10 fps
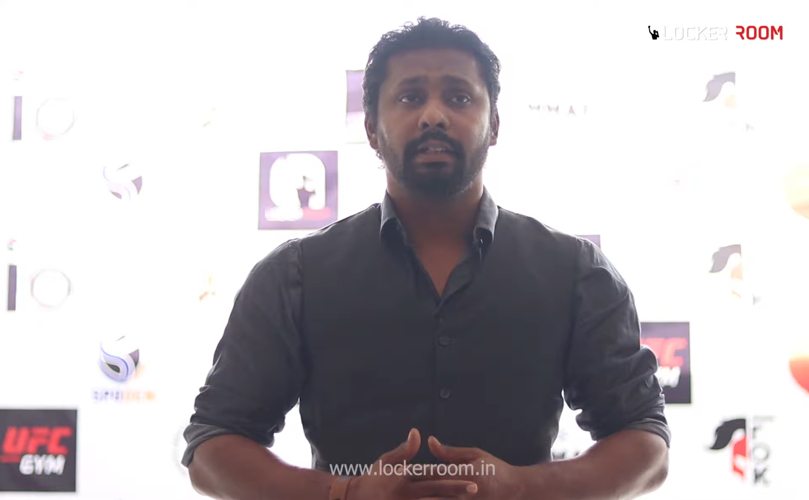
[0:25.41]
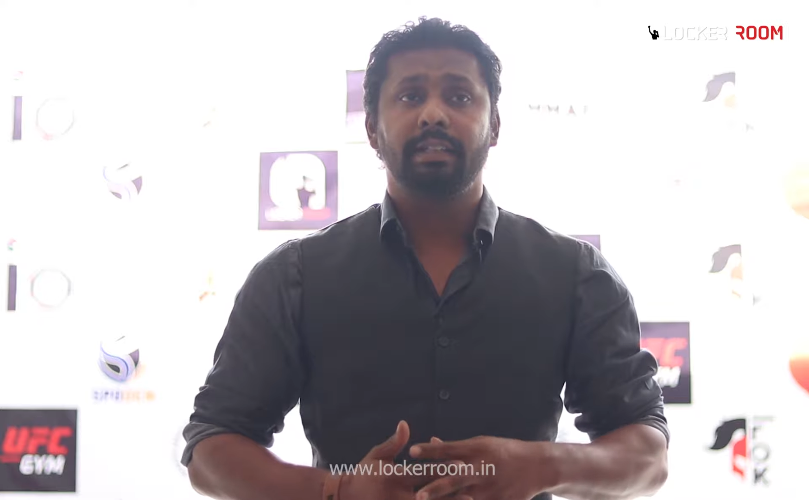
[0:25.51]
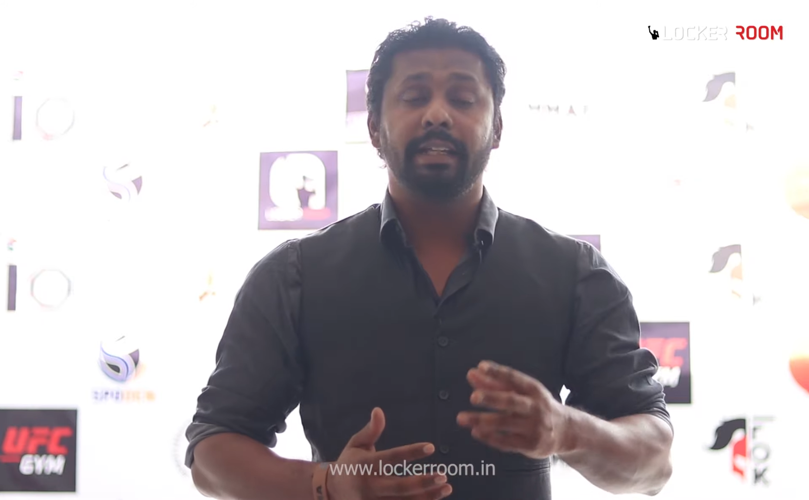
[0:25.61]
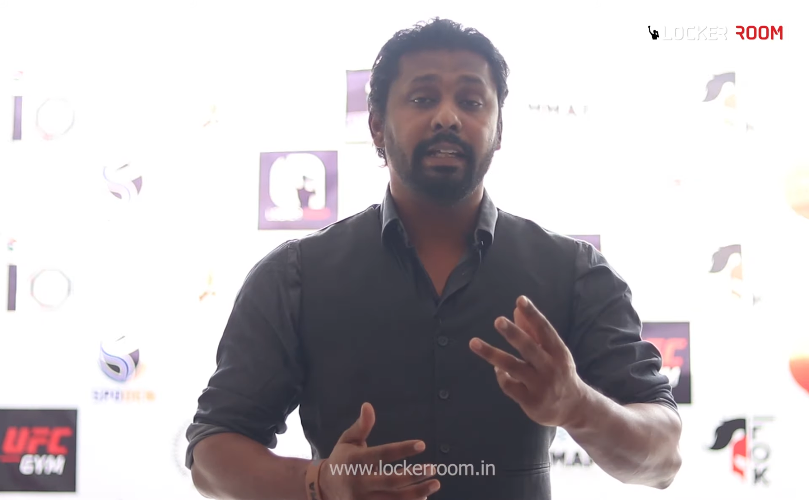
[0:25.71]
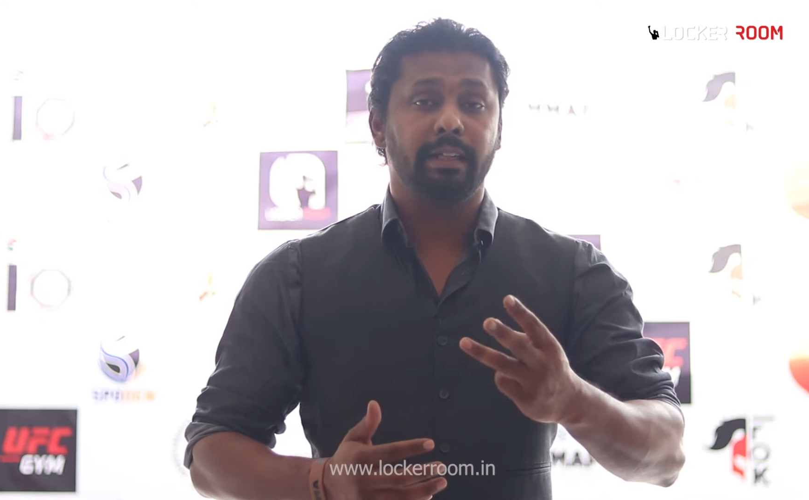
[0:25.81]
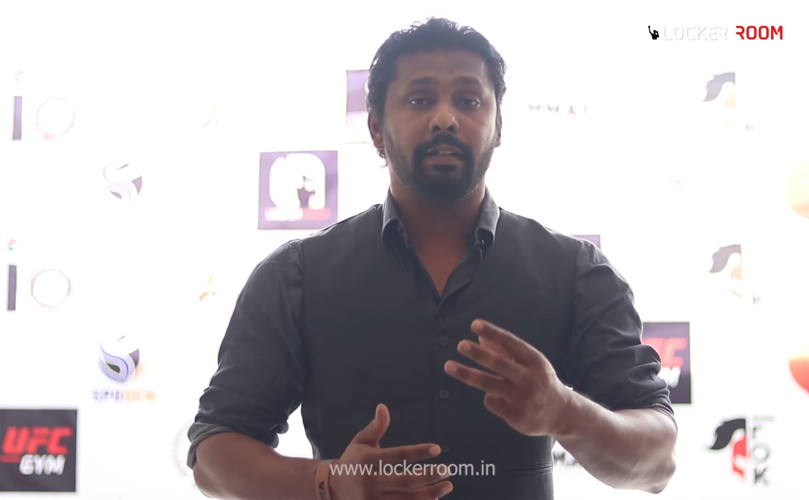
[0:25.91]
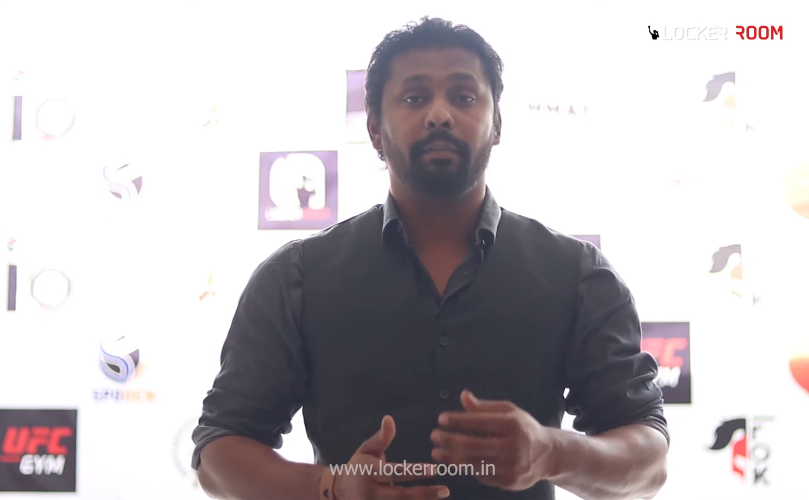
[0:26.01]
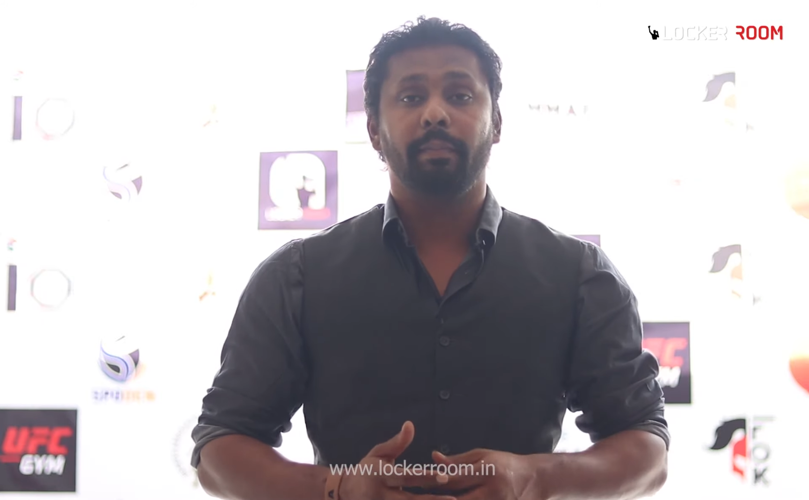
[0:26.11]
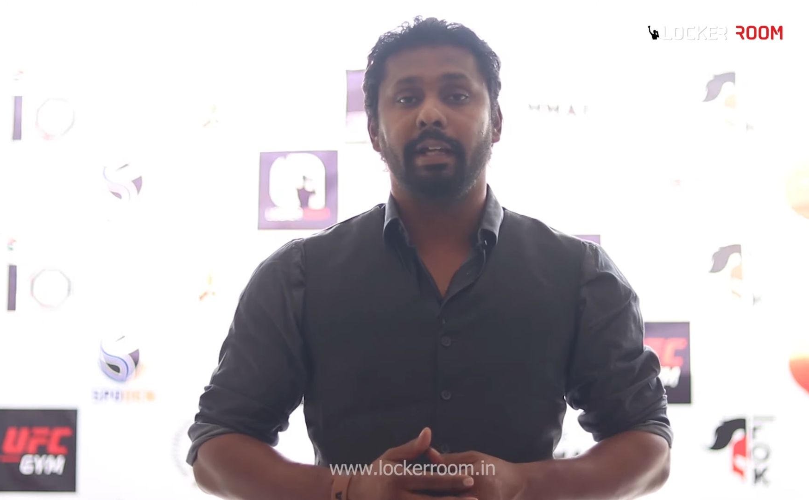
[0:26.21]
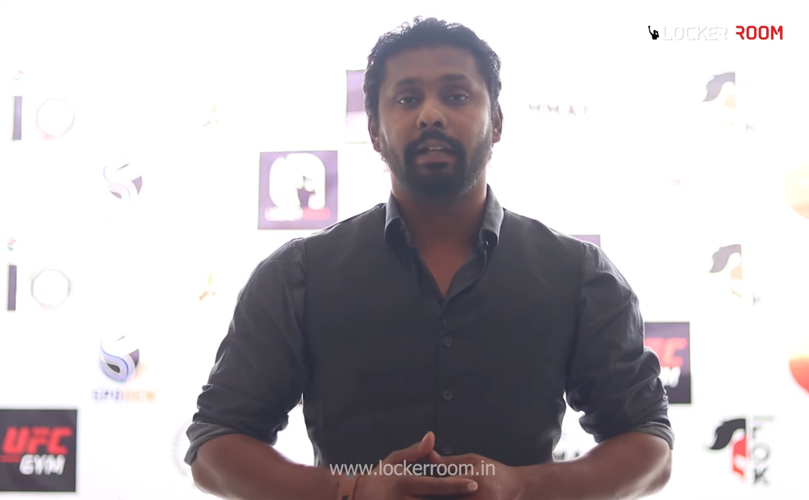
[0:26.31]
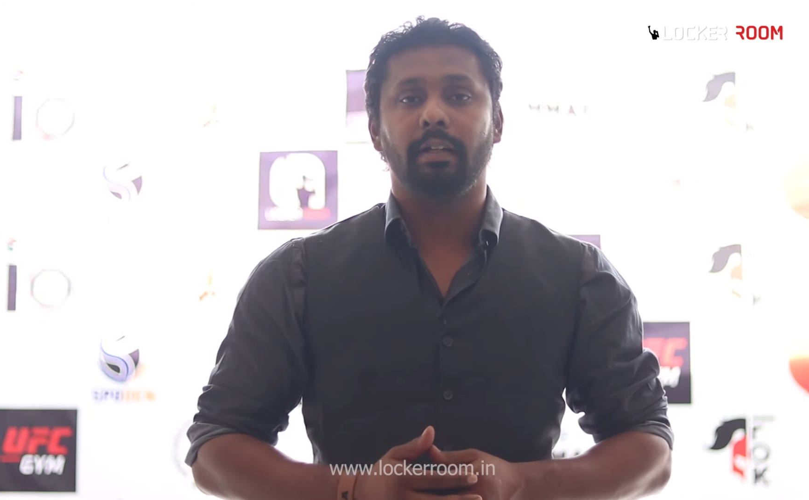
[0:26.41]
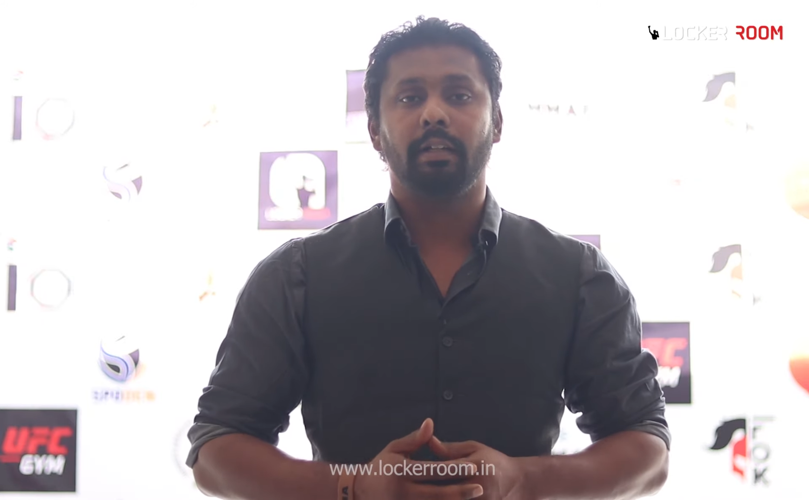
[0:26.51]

Three main